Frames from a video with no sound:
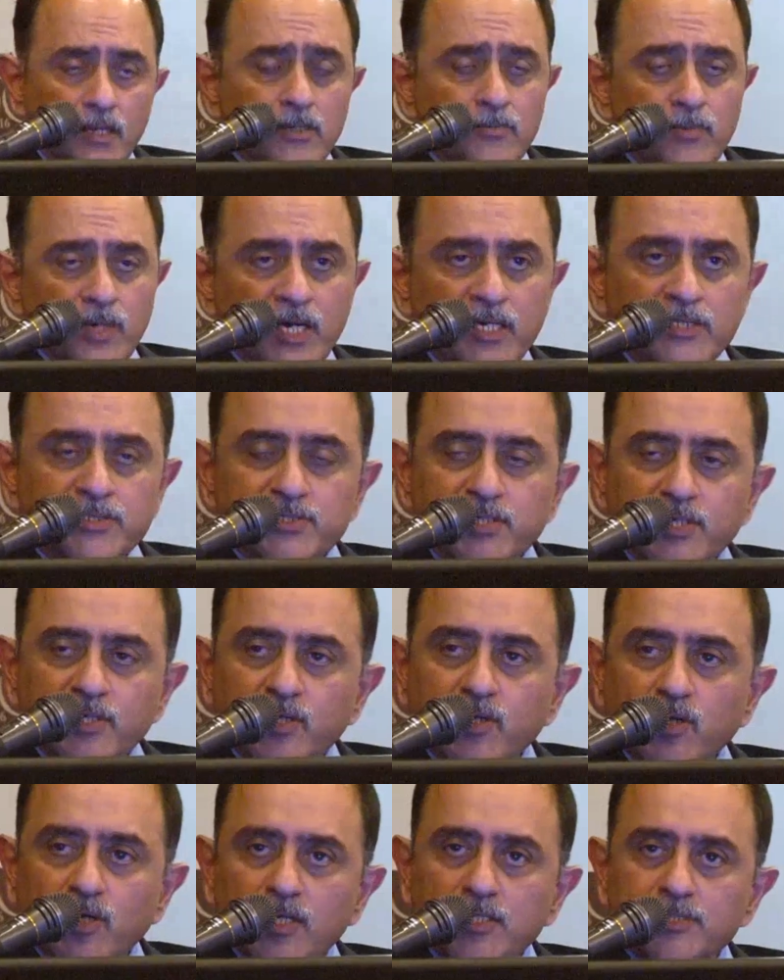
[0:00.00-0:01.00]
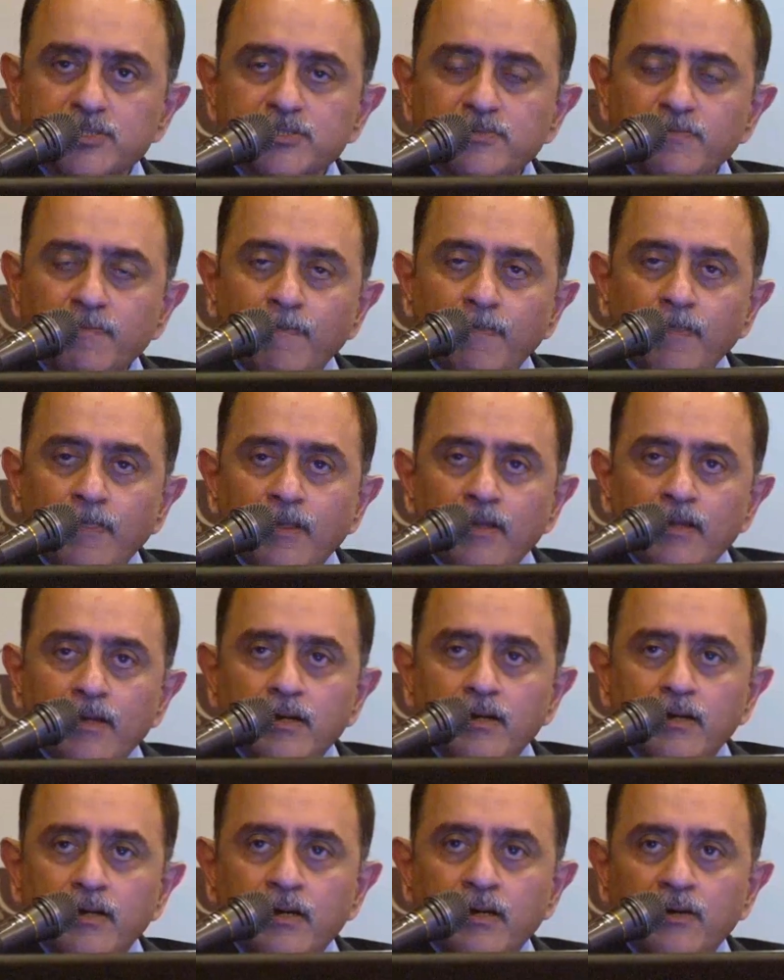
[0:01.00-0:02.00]
in my engineering college.
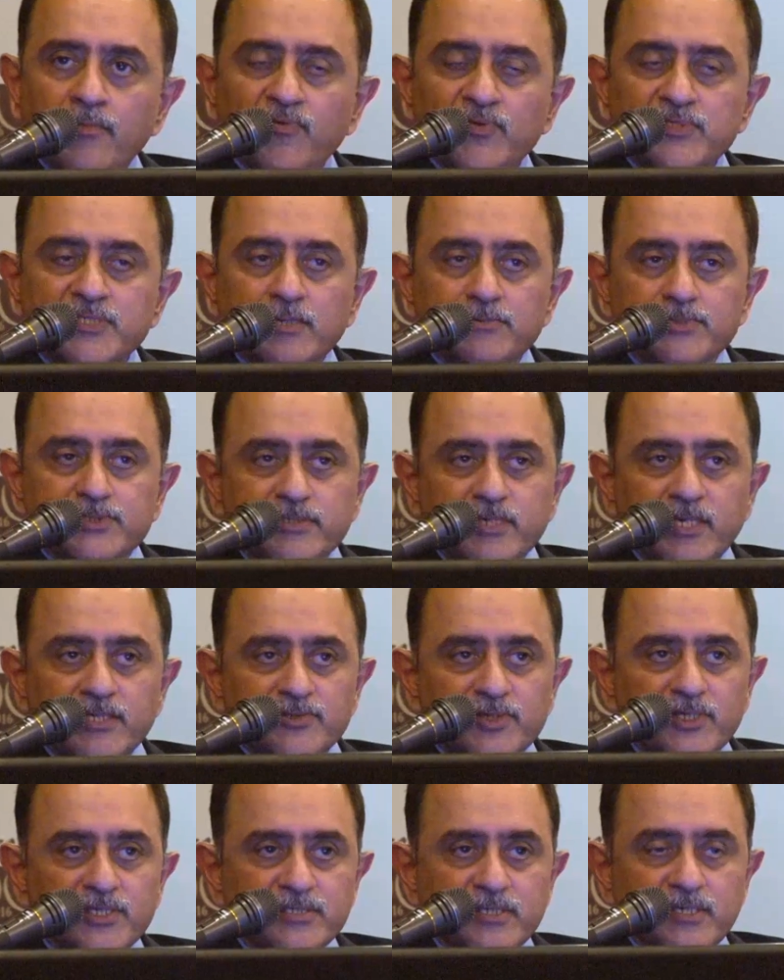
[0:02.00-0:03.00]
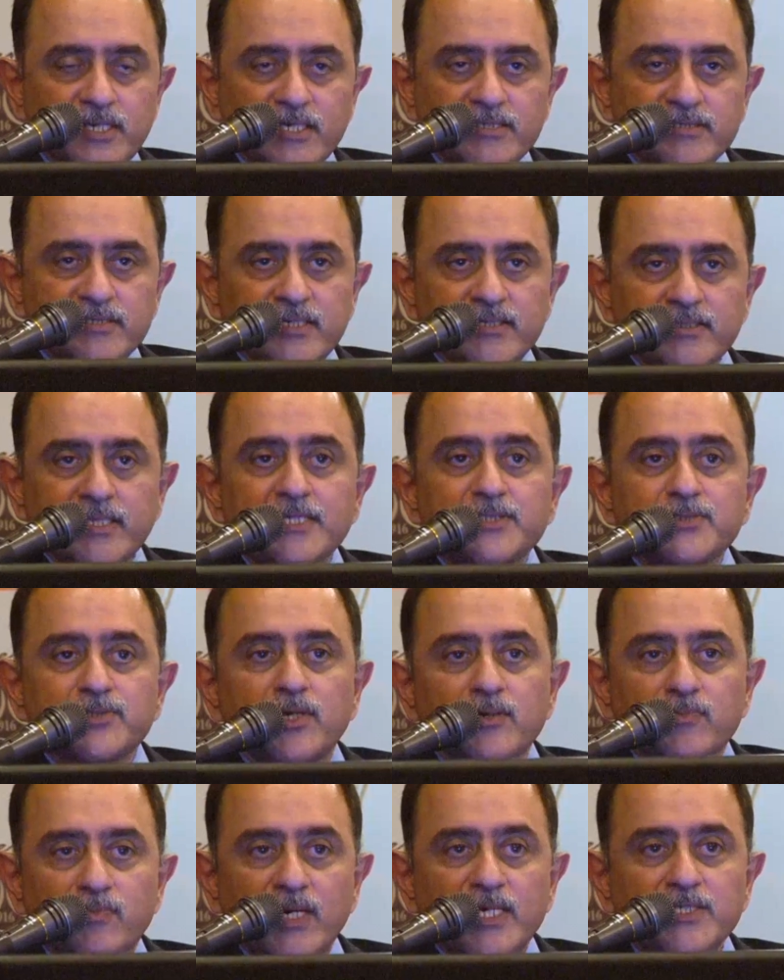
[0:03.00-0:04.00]
For some strange reason, I said
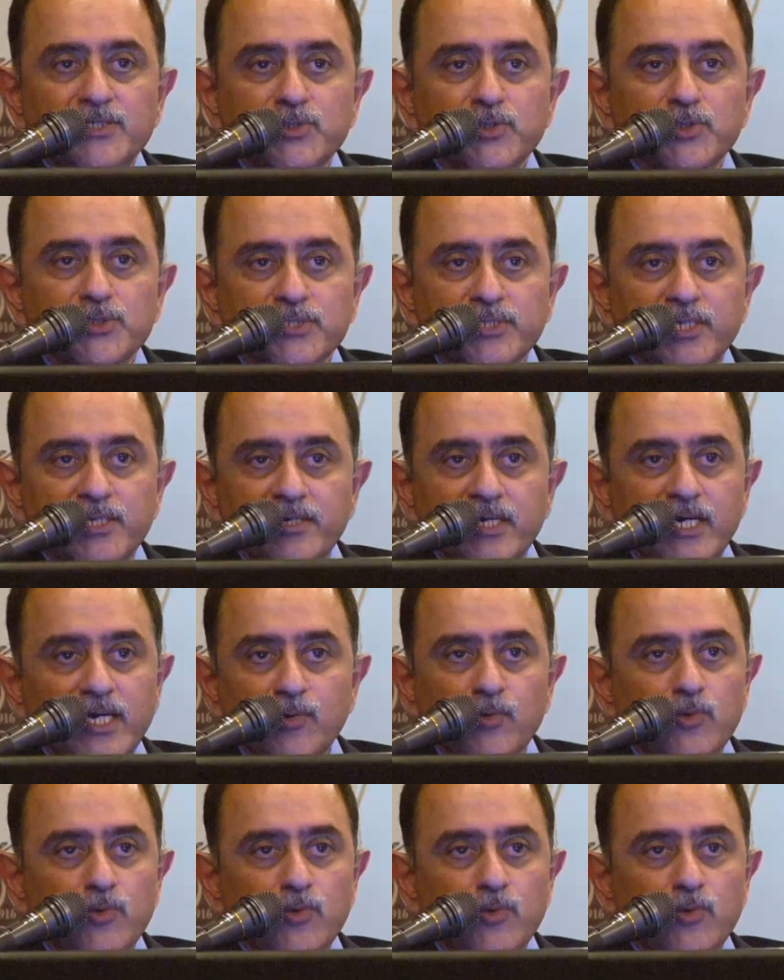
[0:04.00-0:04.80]
that's not my chosen area.